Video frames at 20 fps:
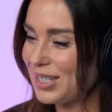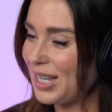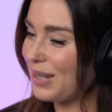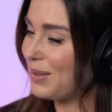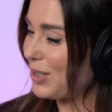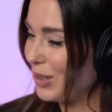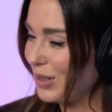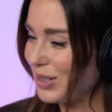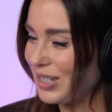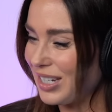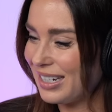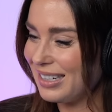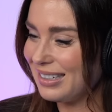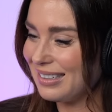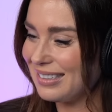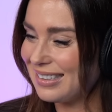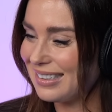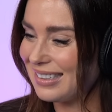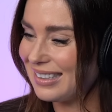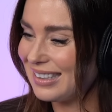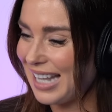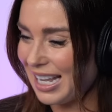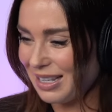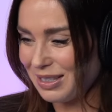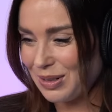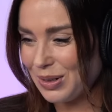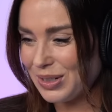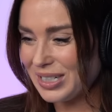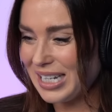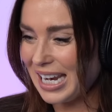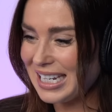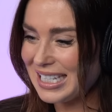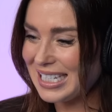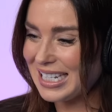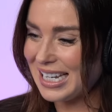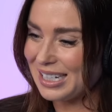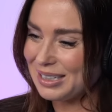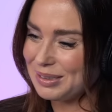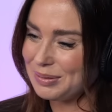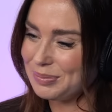So, Jordan, let's talk
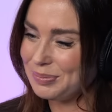data.